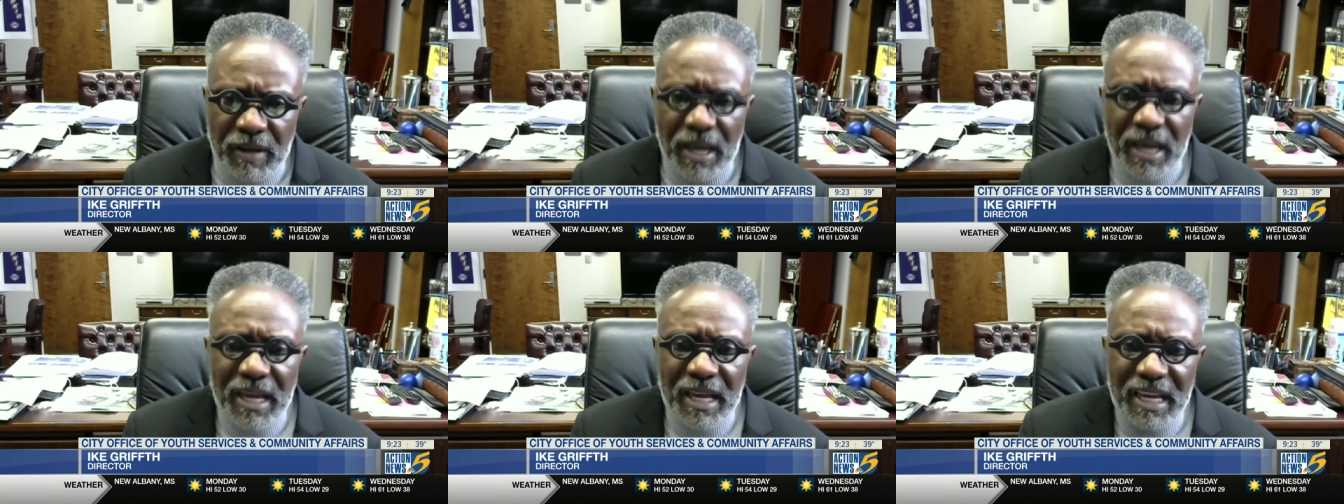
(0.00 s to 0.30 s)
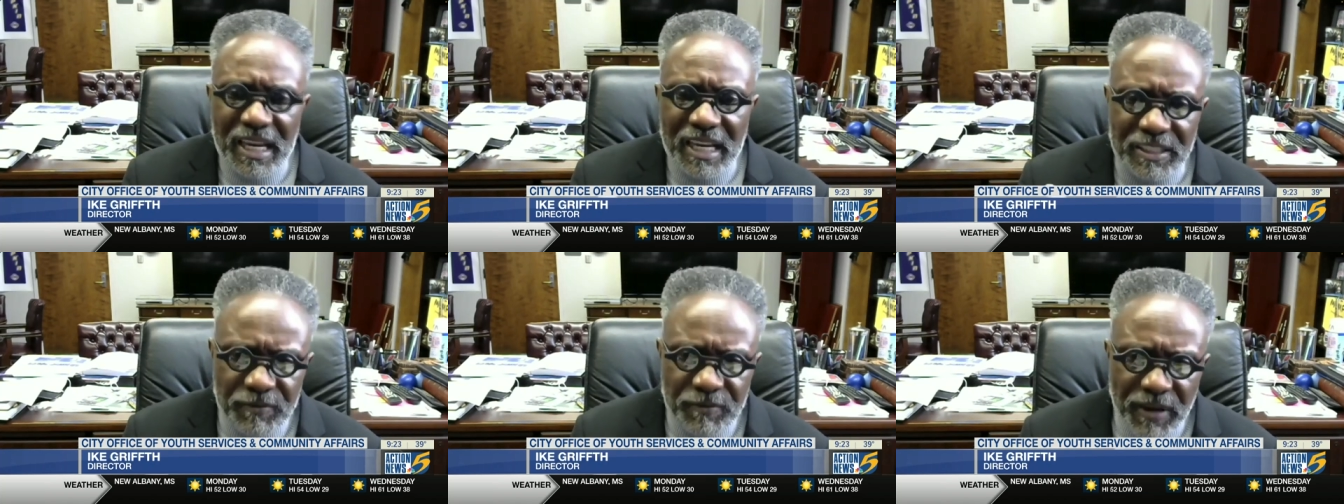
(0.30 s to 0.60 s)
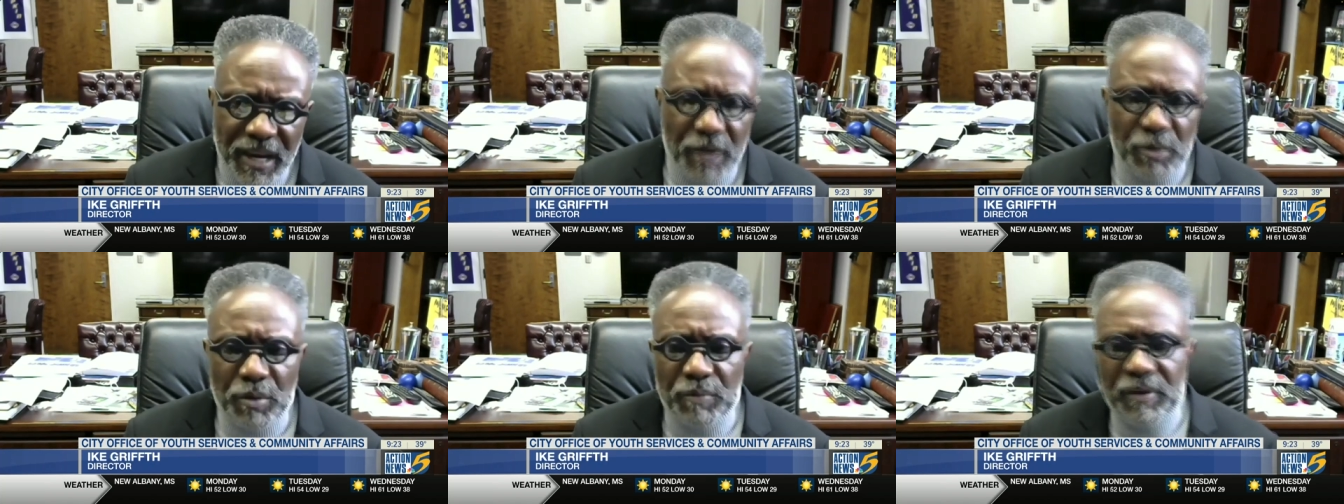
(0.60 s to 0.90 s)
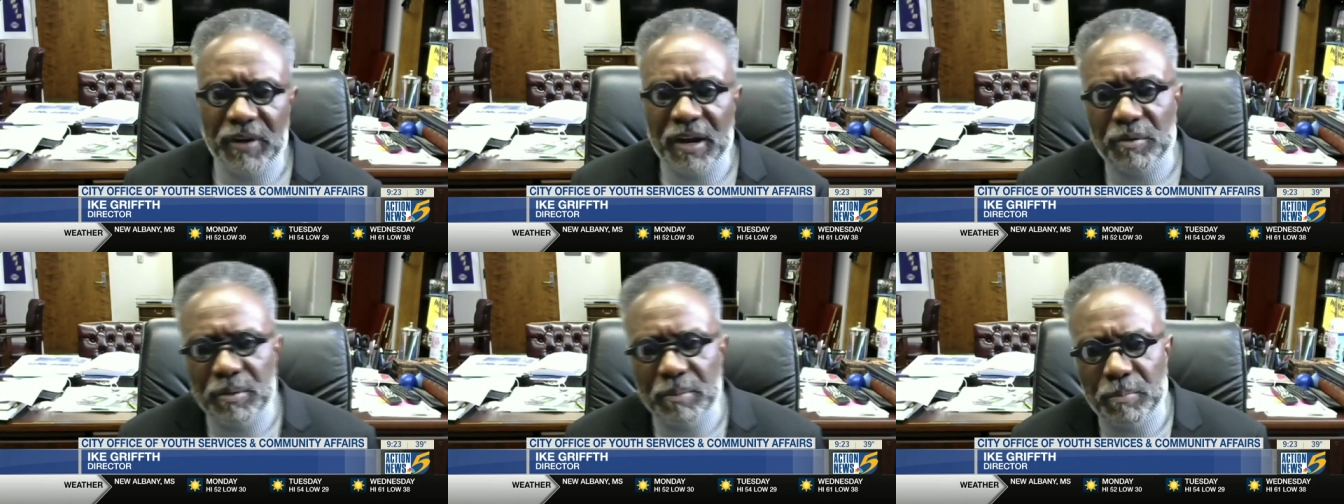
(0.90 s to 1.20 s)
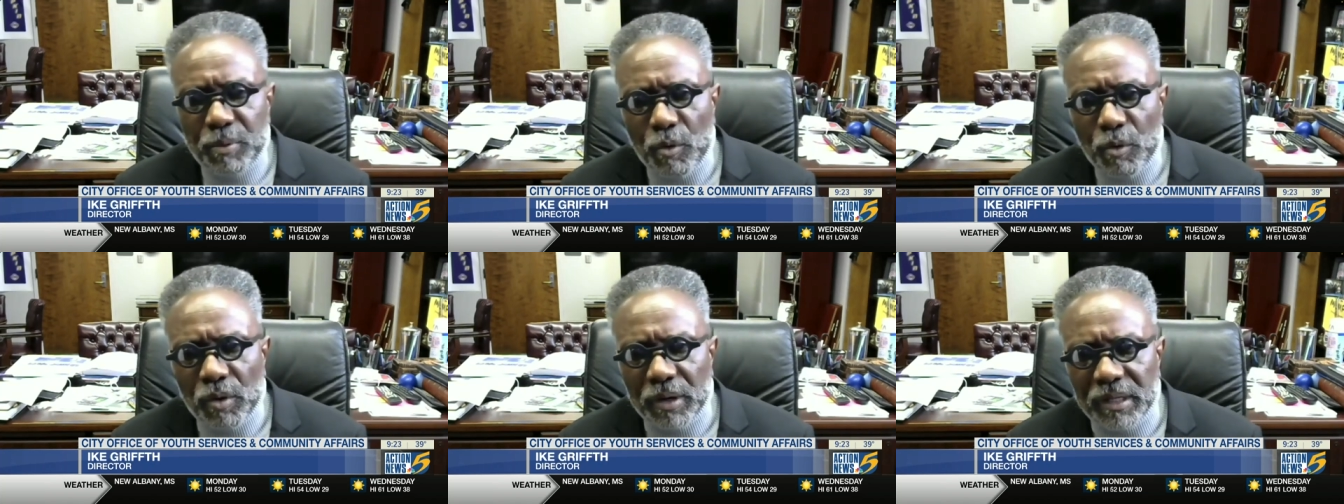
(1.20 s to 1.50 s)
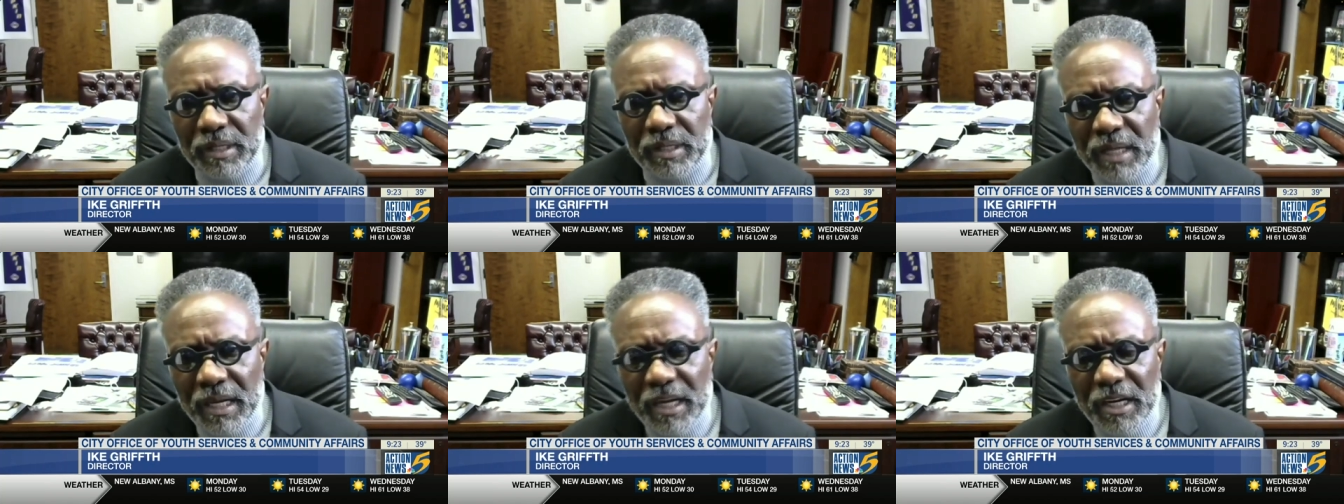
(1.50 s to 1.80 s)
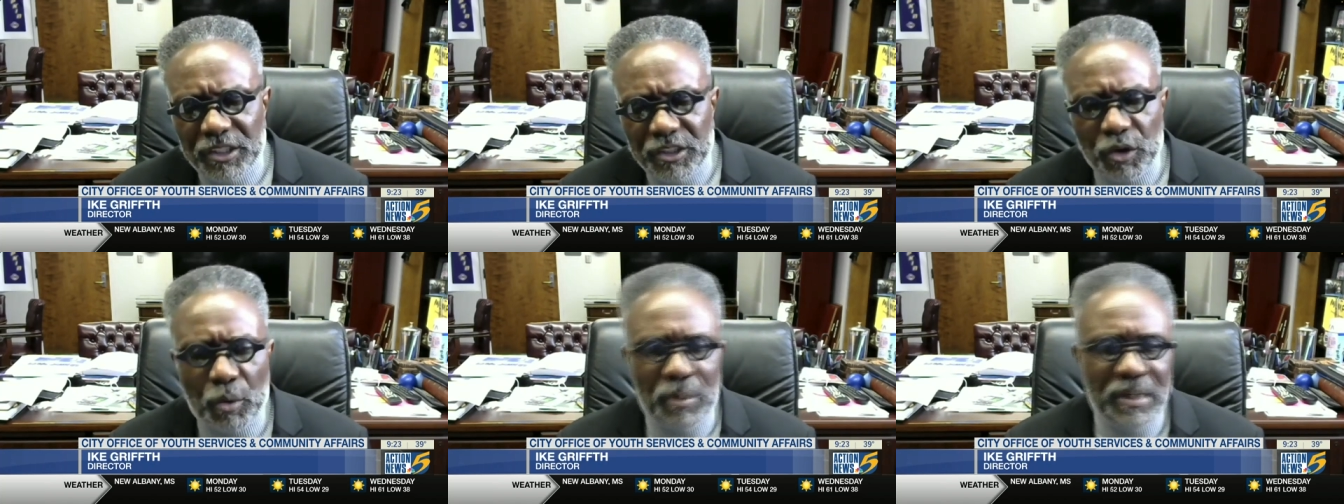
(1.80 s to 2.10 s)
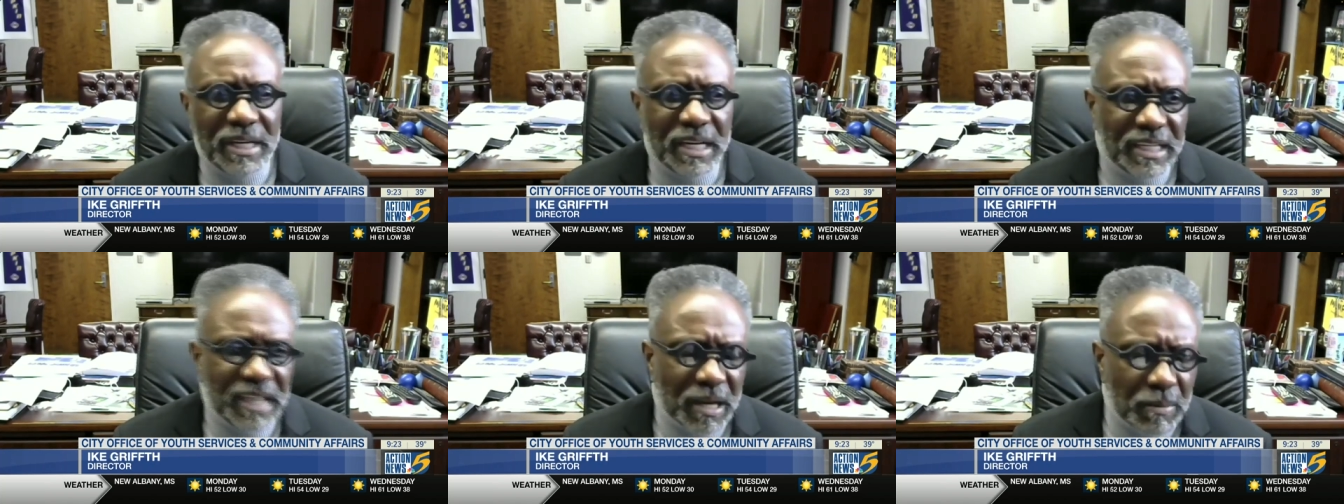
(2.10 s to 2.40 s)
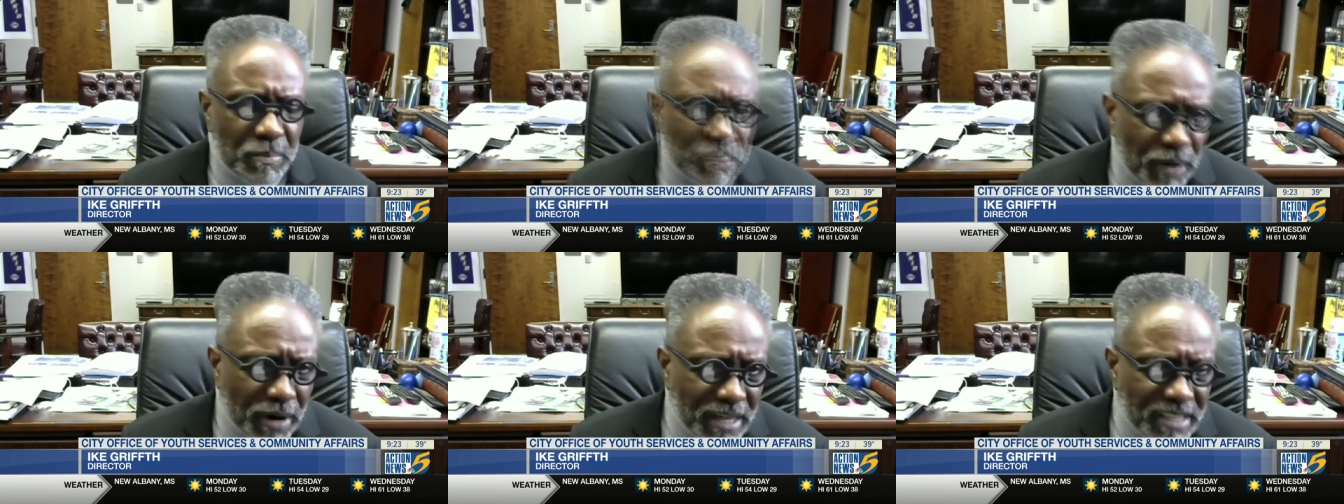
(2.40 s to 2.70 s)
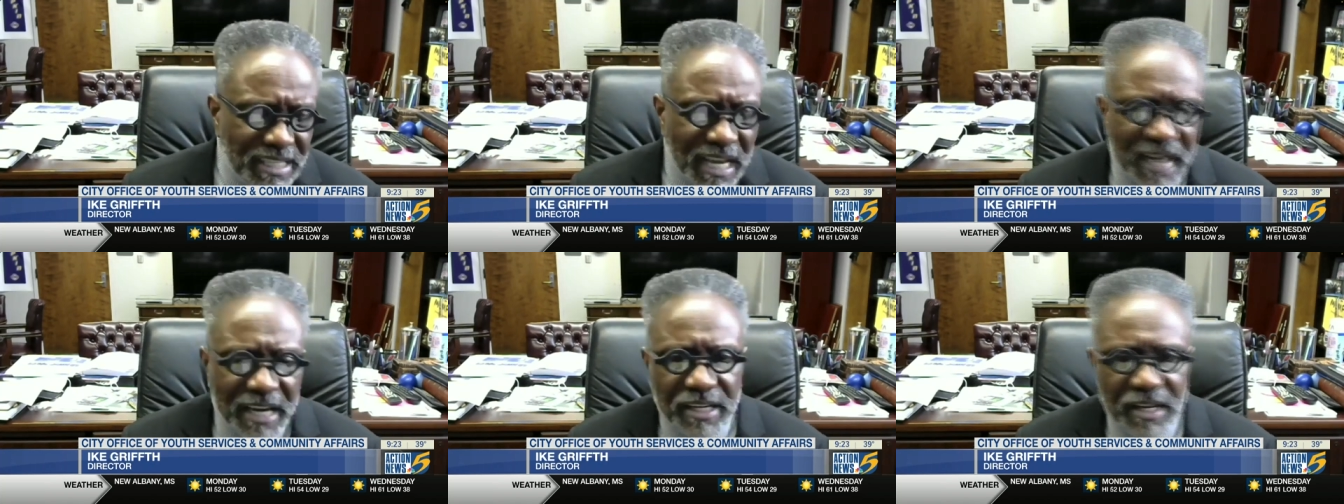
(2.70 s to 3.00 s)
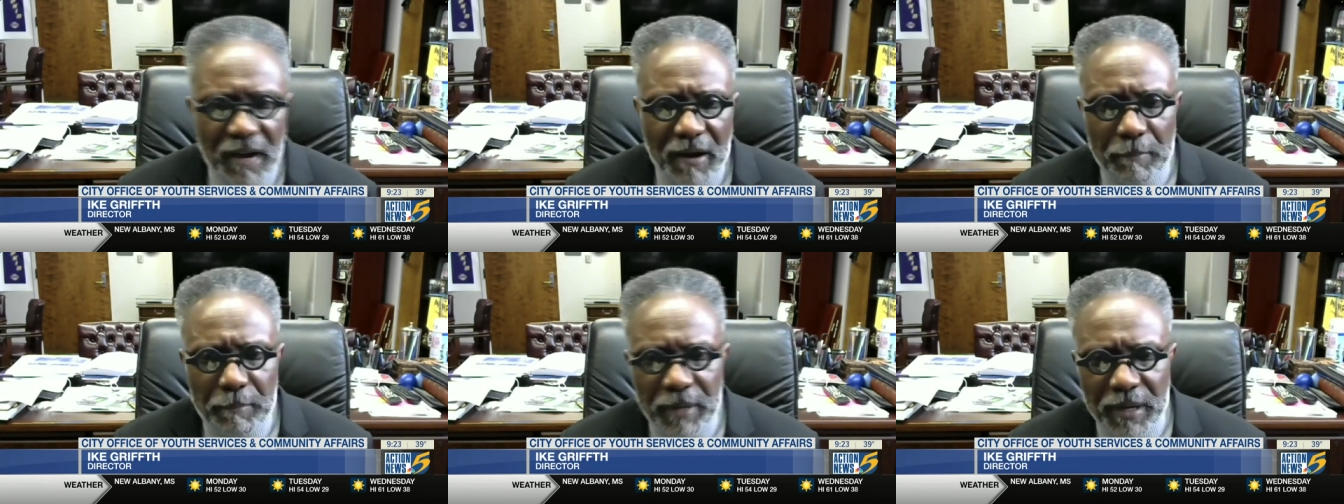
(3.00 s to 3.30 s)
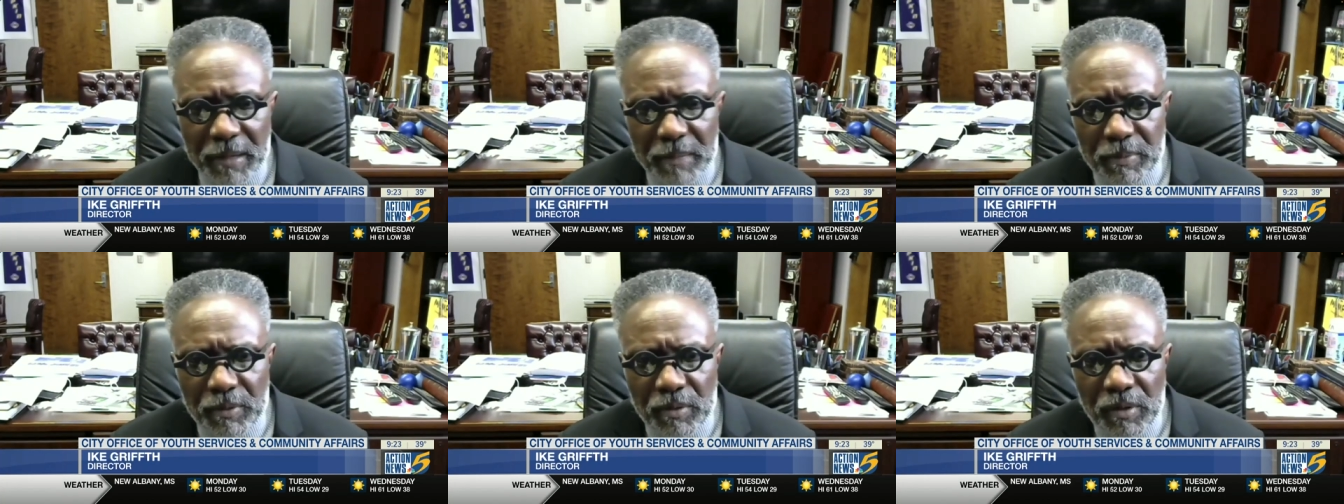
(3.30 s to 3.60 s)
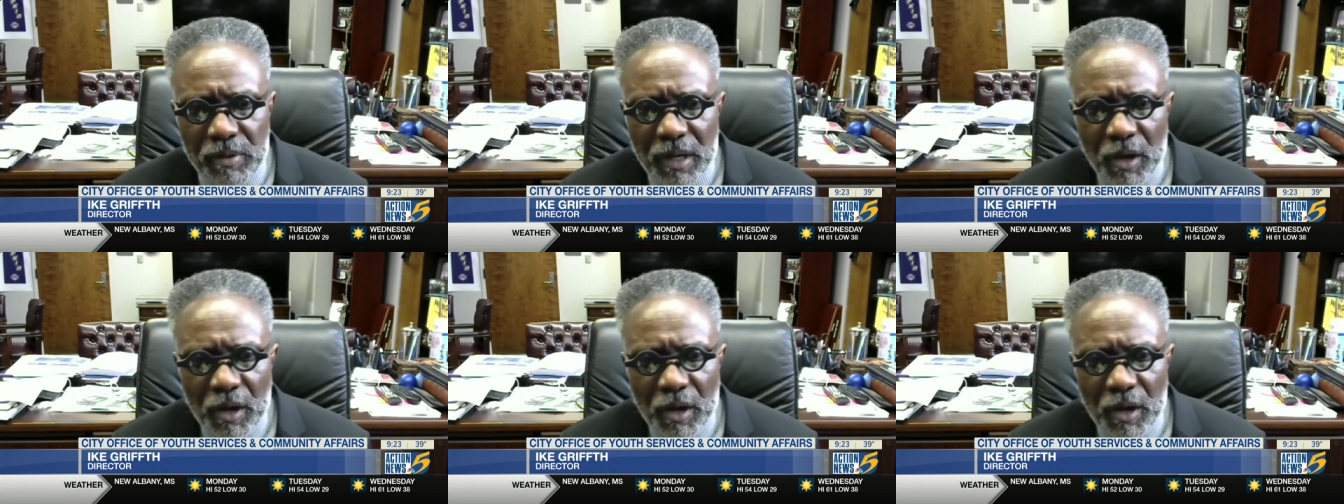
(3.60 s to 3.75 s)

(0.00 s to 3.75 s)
is very, very important. So we need to embrace our young people.